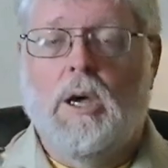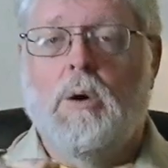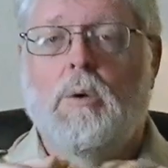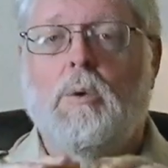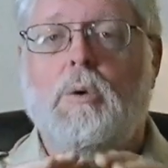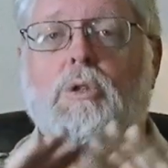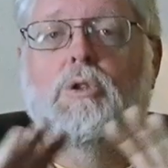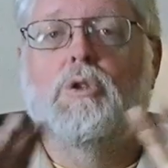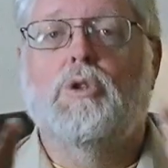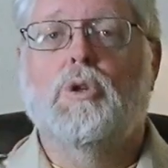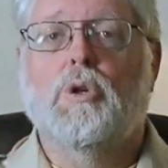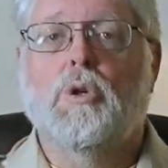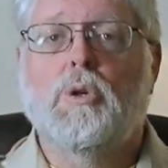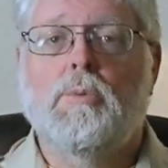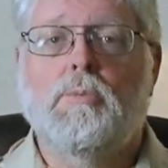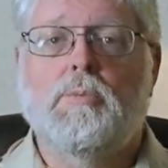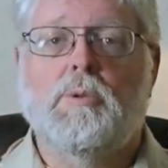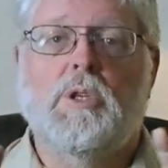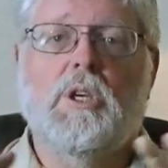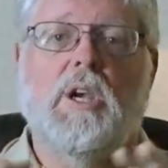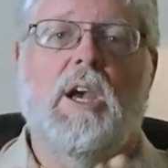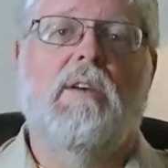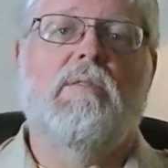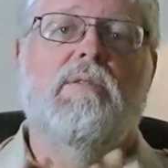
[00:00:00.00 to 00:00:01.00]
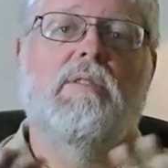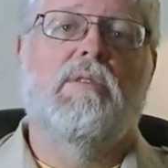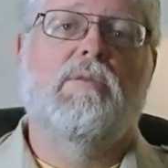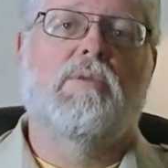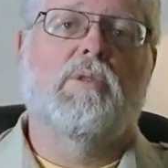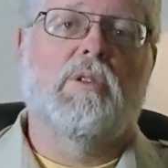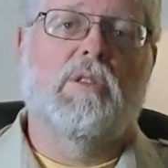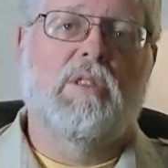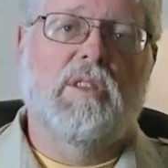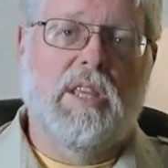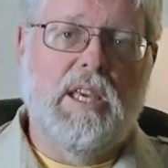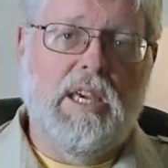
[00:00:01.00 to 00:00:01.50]
With troops, you have
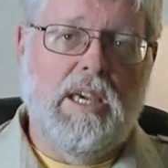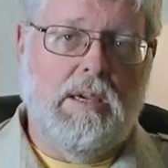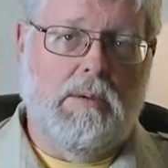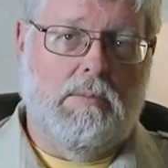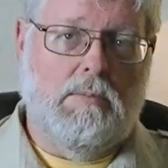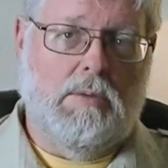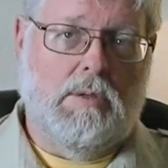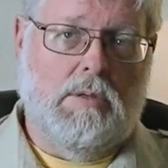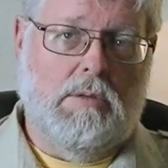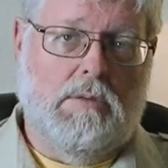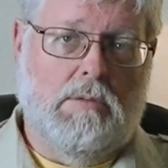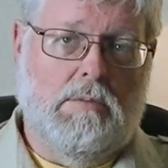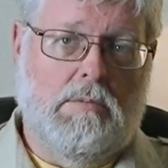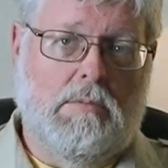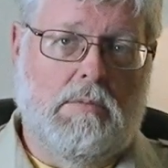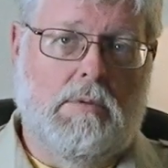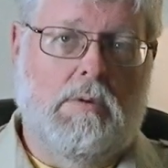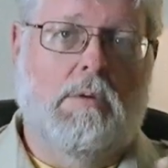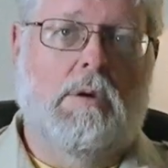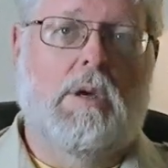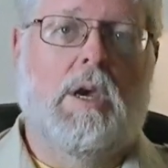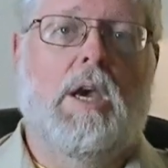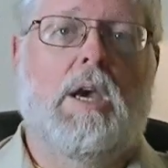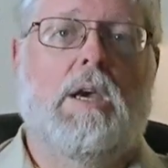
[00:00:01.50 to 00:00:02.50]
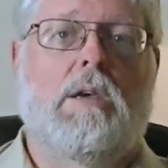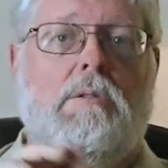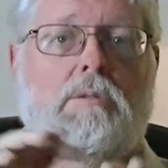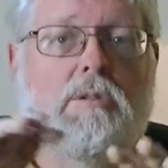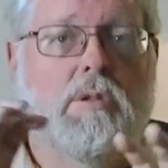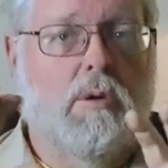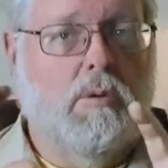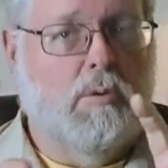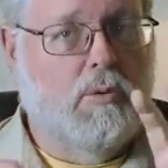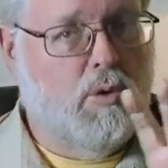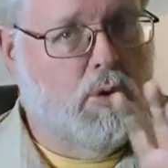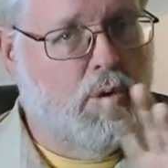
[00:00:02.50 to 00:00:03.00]
different themes. Okay,
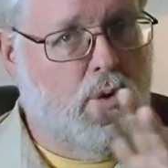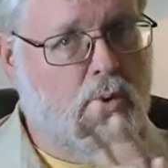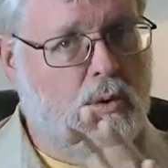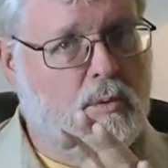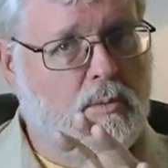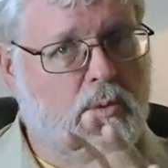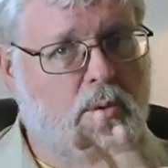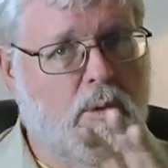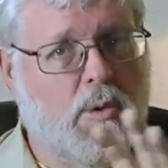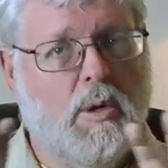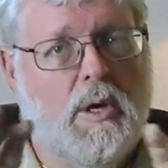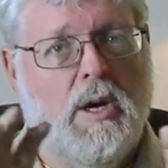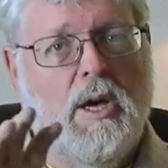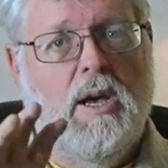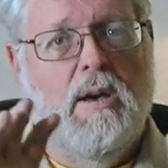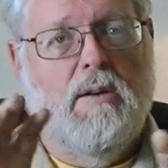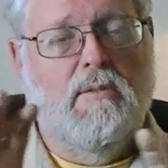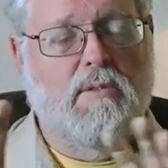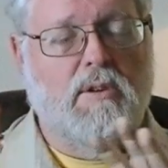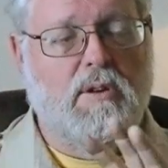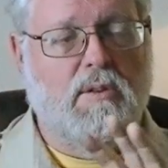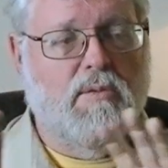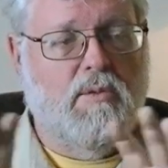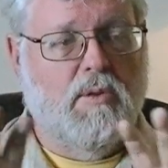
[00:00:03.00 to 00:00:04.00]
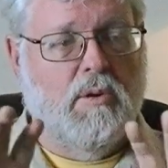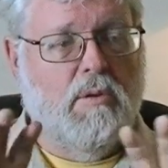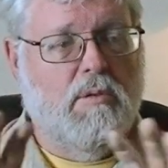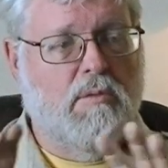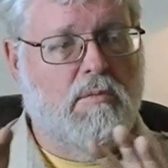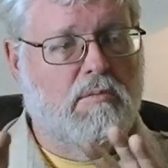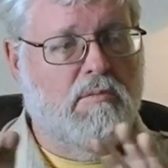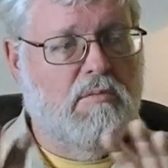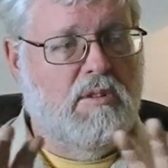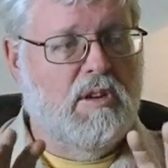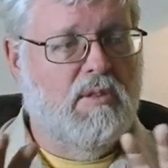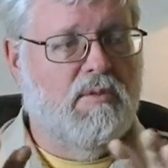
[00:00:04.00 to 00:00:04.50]
so troops will have
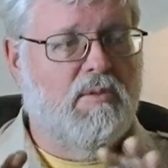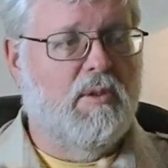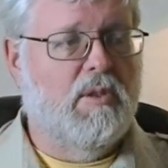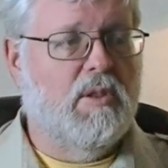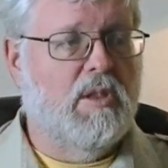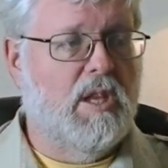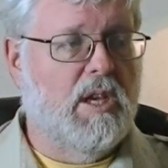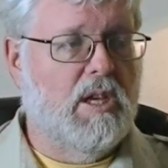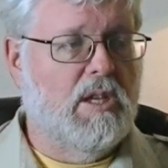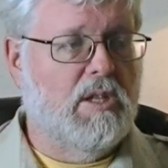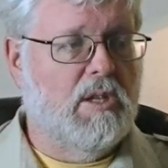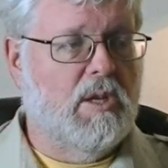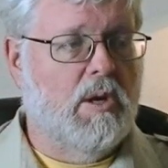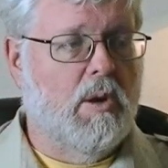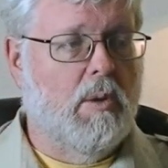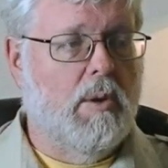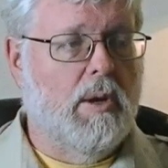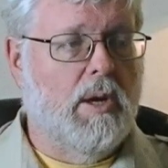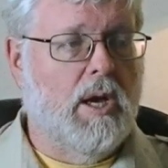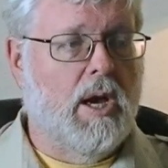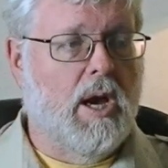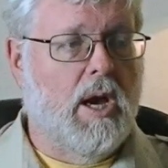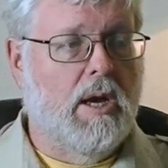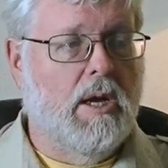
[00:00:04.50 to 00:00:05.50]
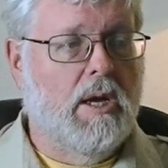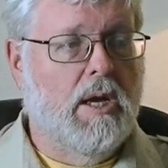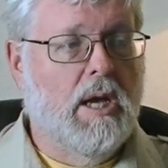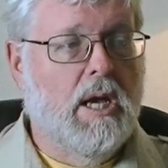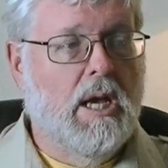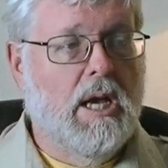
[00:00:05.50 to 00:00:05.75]
different different things going on.